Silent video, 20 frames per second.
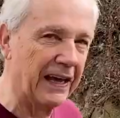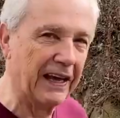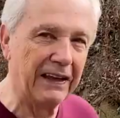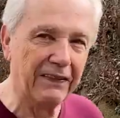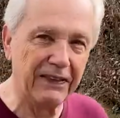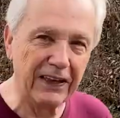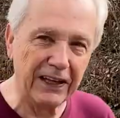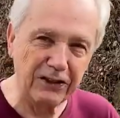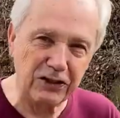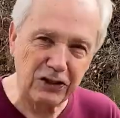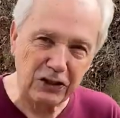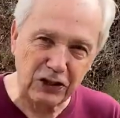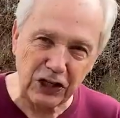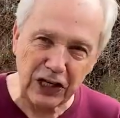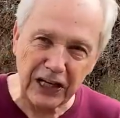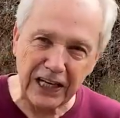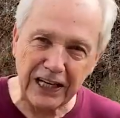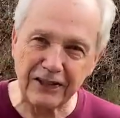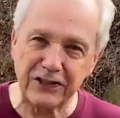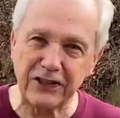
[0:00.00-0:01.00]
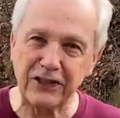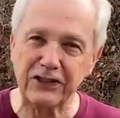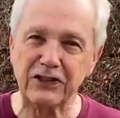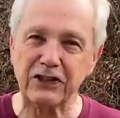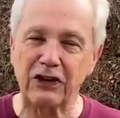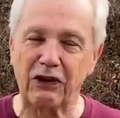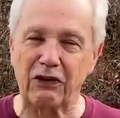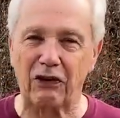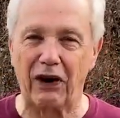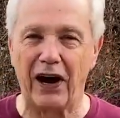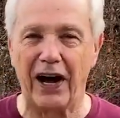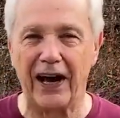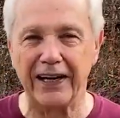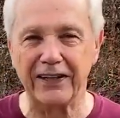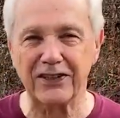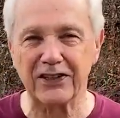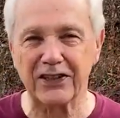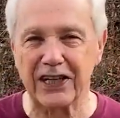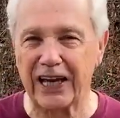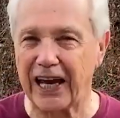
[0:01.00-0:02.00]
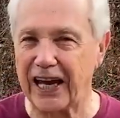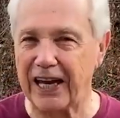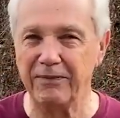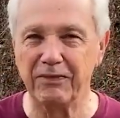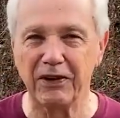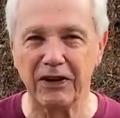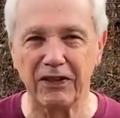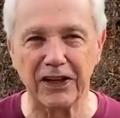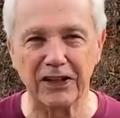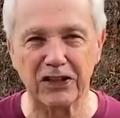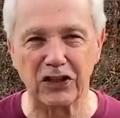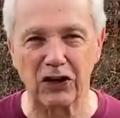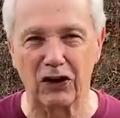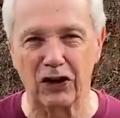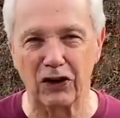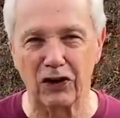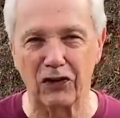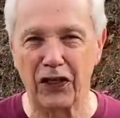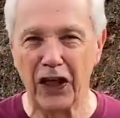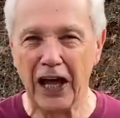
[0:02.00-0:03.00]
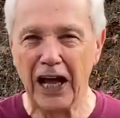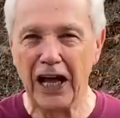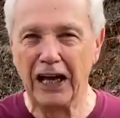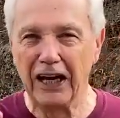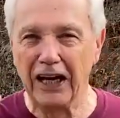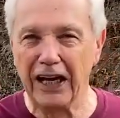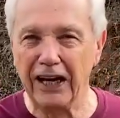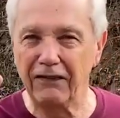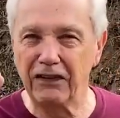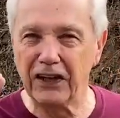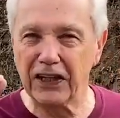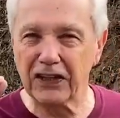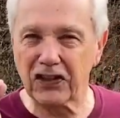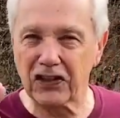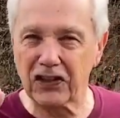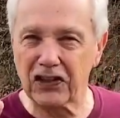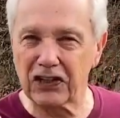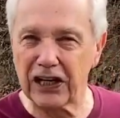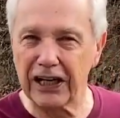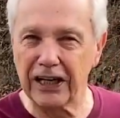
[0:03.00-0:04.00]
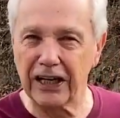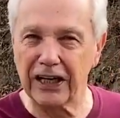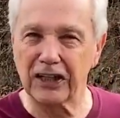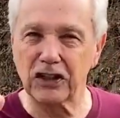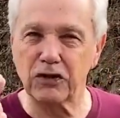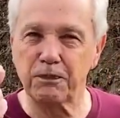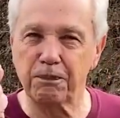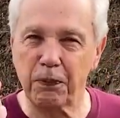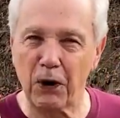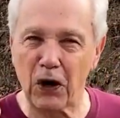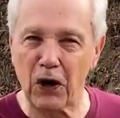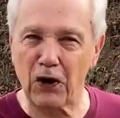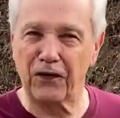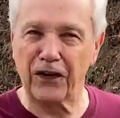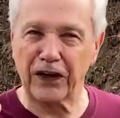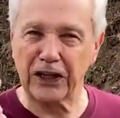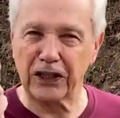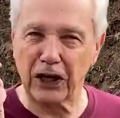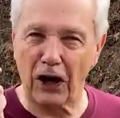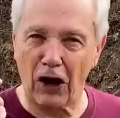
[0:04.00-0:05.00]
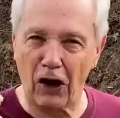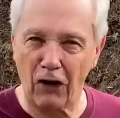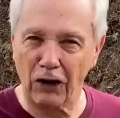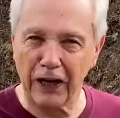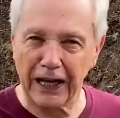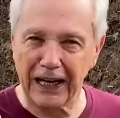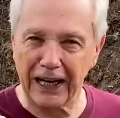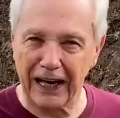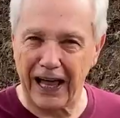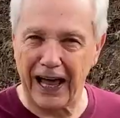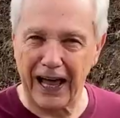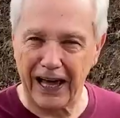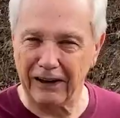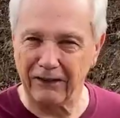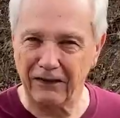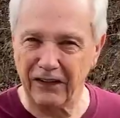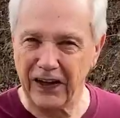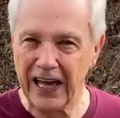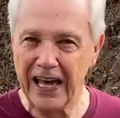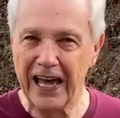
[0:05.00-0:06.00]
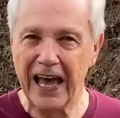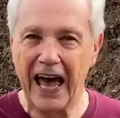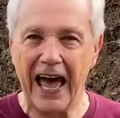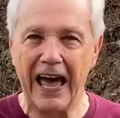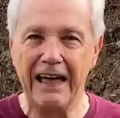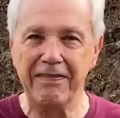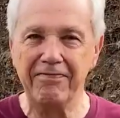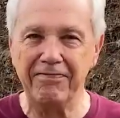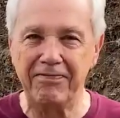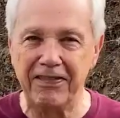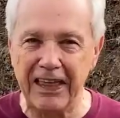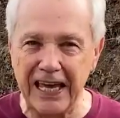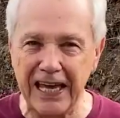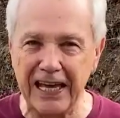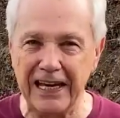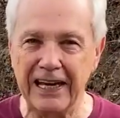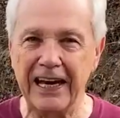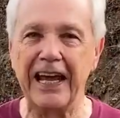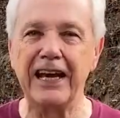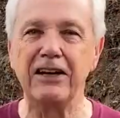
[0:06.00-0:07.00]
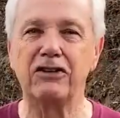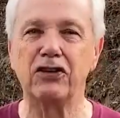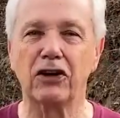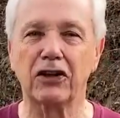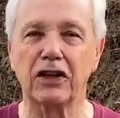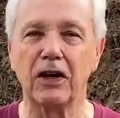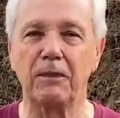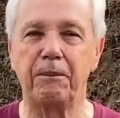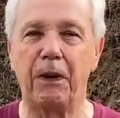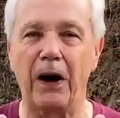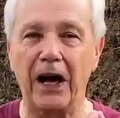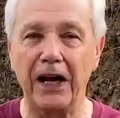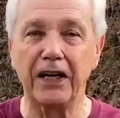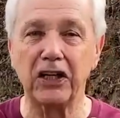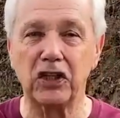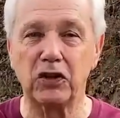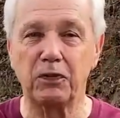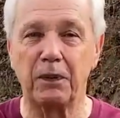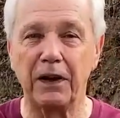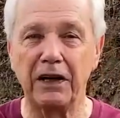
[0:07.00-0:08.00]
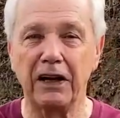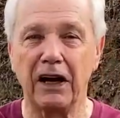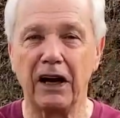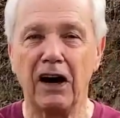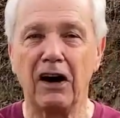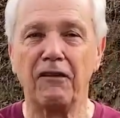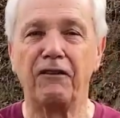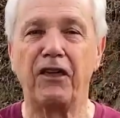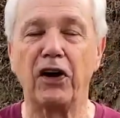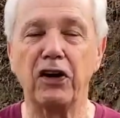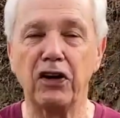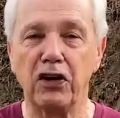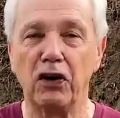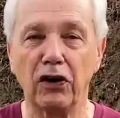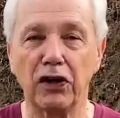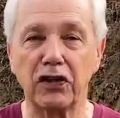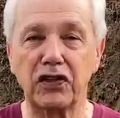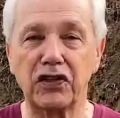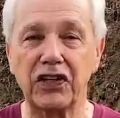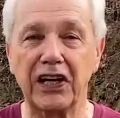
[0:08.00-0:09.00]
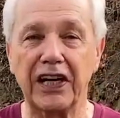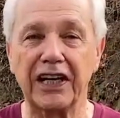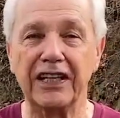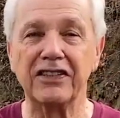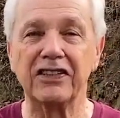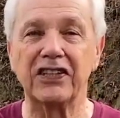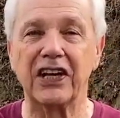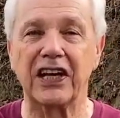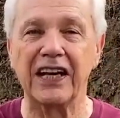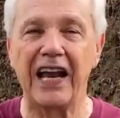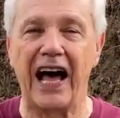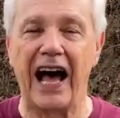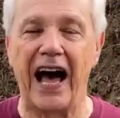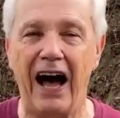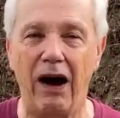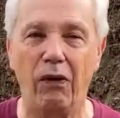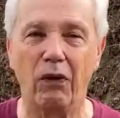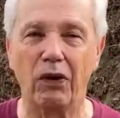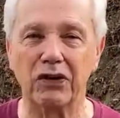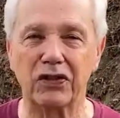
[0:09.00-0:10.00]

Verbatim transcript: that Jesus Christ came to this earth, lived a sinless, perfect, holy life, and then he took the punishment for your sins and our